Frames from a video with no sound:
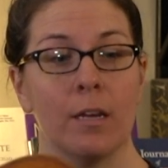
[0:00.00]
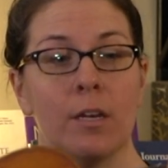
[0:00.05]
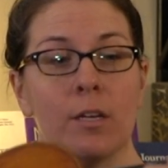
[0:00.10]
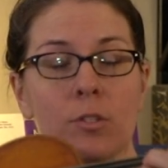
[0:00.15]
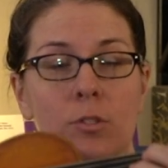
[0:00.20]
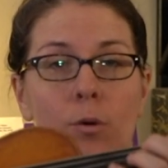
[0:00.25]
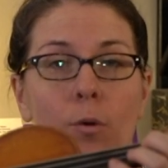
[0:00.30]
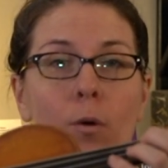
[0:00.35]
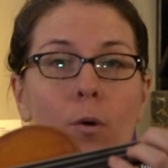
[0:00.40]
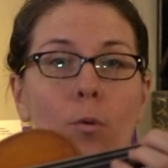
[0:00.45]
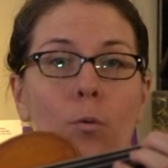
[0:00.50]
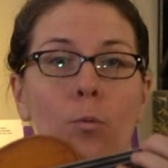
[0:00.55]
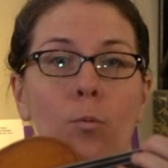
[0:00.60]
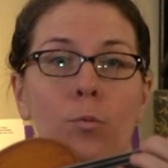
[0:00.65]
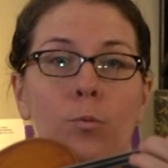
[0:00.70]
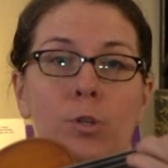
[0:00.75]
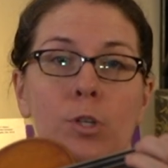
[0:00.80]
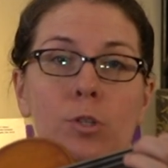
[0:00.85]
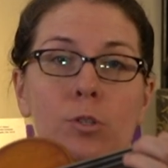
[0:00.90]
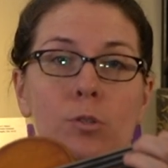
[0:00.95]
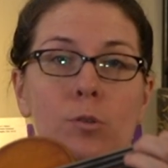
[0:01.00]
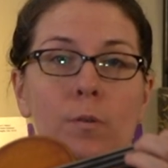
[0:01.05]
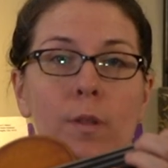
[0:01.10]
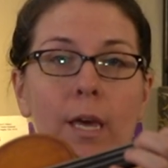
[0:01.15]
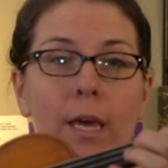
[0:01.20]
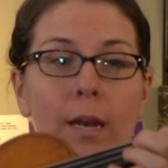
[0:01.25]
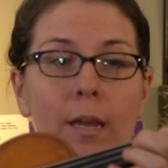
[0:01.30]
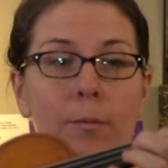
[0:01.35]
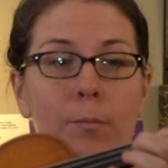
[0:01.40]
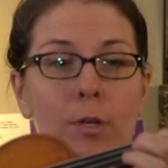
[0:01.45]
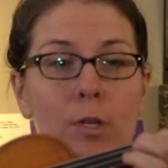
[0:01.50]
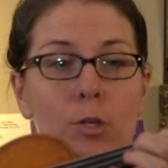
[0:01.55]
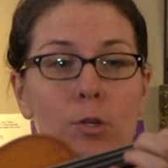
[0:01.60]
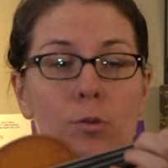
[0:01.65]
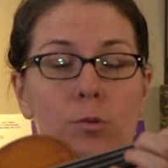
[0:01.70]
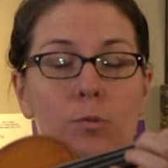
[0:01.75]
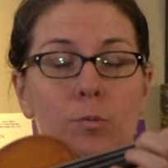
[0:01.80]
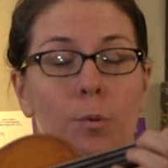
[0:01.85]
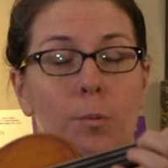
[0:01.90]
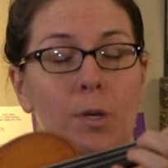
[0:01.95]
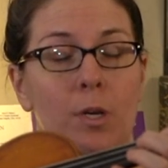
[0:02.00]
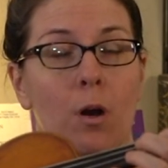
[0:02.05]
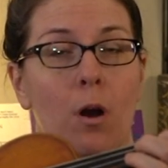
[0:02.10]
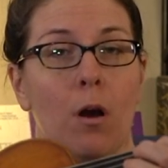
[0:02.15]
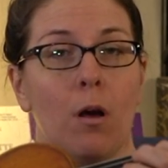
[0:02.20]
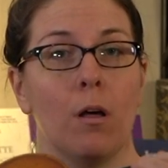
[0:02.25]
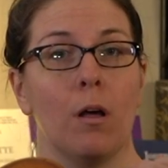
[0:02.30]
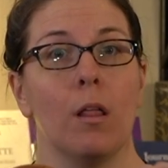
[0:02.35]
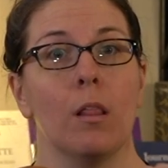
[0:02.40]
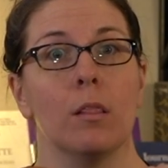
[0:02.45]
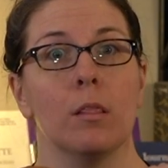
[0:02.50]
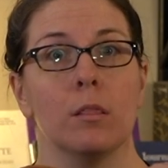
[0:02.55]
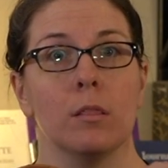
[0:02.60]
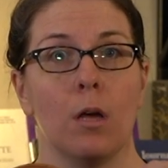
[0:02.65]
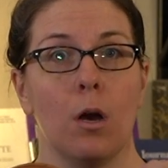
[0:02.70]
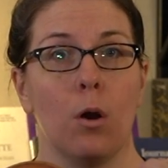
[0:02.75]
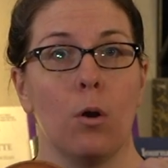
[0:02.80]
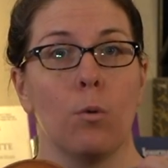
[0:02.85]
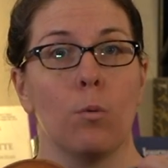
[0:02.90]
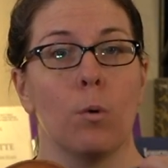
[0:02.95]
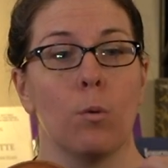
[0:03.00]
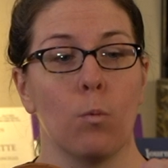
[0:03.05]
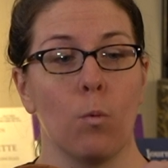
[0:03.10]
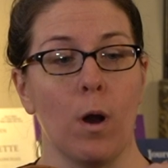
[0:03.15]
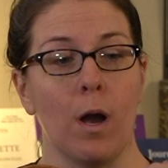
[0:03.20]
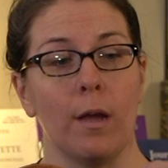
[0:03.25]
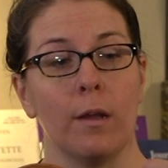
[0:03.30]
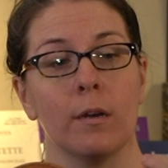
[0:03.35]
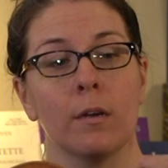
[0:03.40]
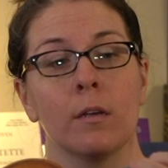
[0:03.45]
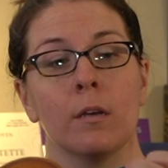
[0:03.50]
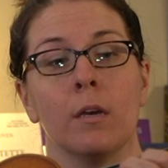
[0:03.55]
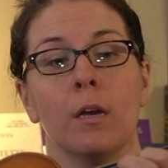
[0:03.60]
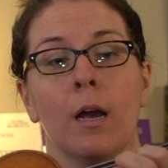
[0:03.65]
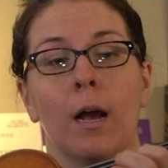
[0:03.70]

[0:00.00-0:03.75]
So to do that, I'm going to use what we call a low 1.